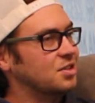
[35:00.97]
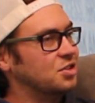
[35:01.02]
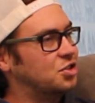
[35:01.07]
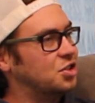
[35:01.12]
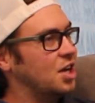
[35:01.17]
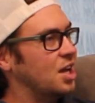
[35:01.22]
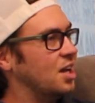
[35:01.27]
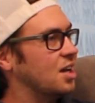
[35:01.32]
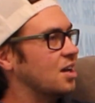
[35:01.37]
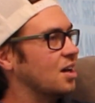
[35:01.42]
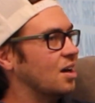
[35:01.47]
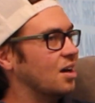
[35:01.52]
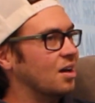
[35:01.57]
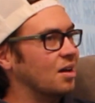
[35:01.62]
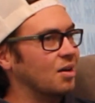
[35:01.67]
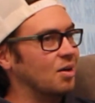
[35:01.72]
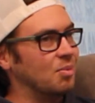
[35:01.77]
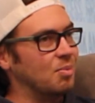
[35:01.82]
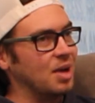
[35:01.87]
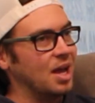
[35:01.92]

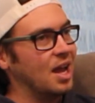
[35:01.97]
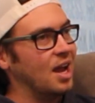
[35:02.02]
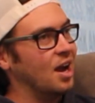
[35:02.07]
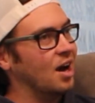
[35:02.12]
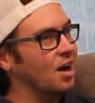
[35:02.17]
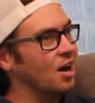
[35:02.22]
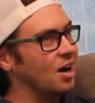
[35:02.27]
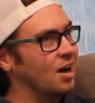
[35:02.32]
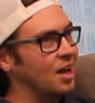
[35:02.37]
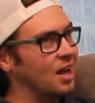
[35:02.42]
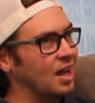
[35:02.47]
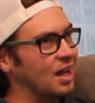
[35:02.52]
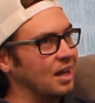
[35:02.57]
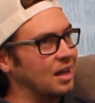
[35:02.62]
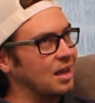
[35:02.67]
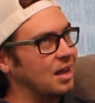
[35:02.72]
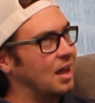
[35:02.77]
Jacob, Eric,